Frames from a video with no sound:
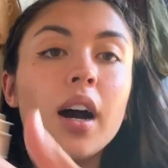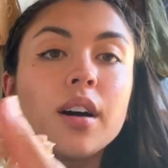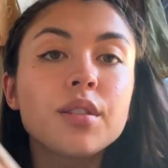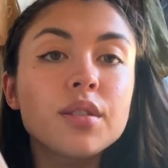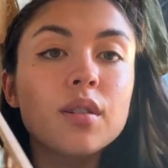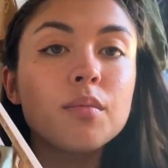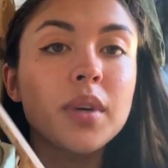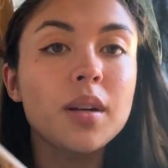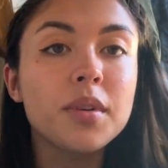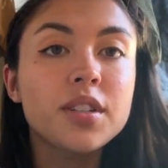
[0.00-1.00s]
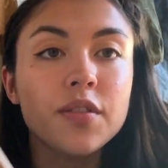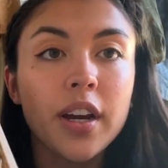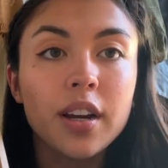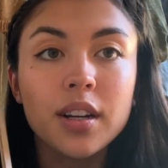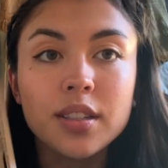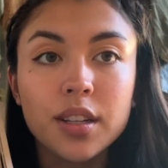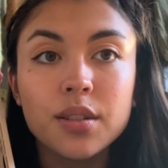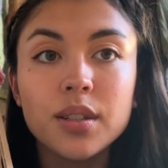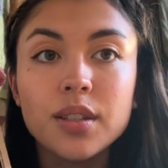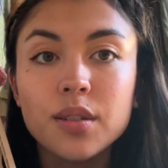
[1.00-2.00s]
I also made a bunch of hair
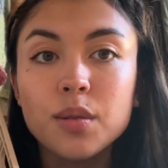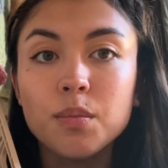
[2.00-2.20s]
accessories this